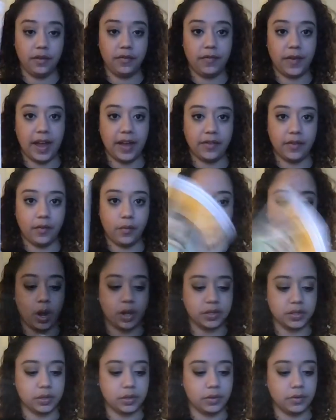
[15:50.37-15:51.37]
Five of
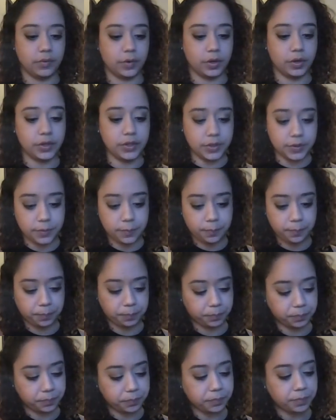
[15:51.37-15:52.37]
Wands in reverse.
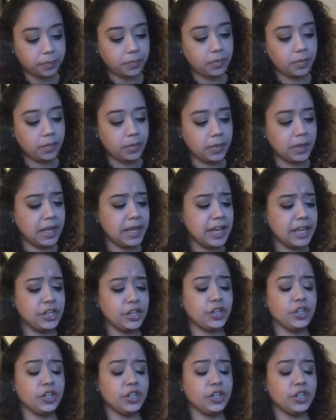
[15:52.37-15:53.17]
And